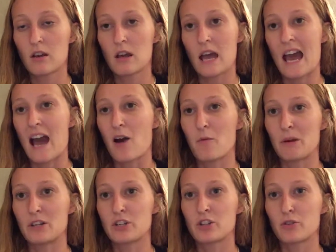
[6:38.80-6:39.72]
how
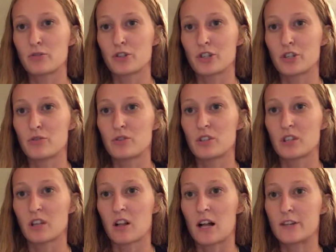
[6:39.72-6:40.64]
much those are used in
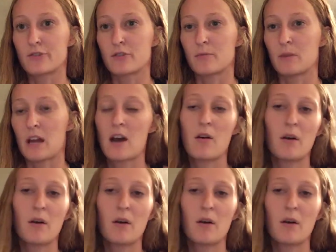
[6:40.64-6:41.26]
the classroom now.